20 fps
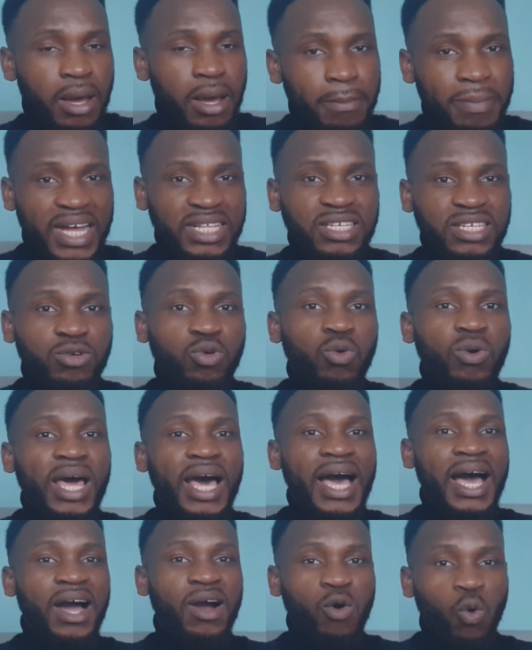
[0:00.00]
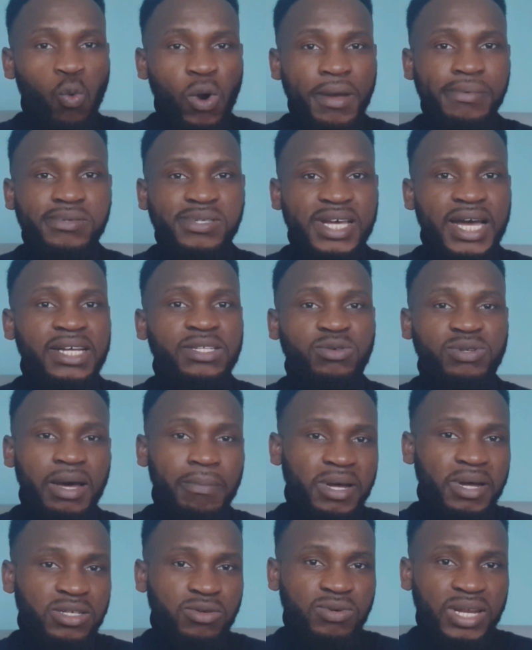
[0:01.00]
particular website or that
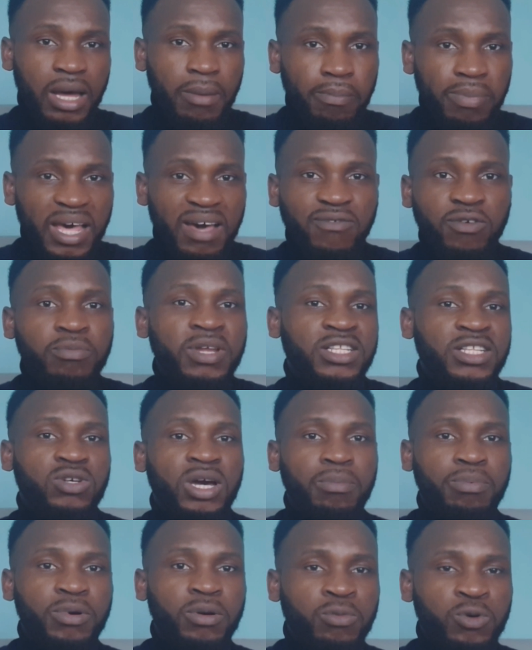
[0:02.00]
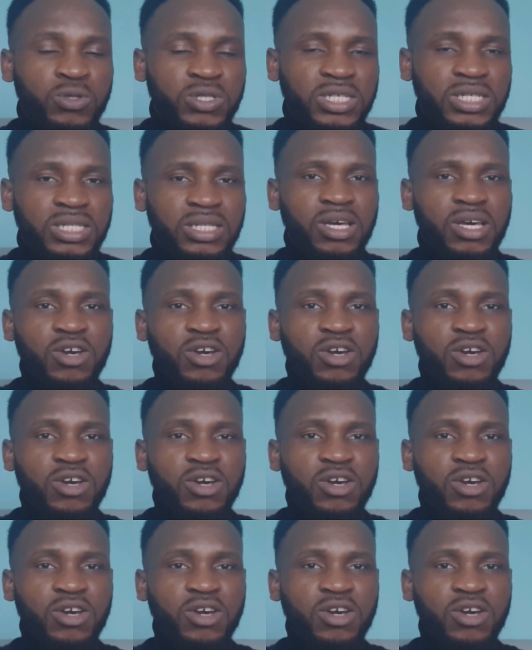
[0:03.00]
particular platform that you are promoting.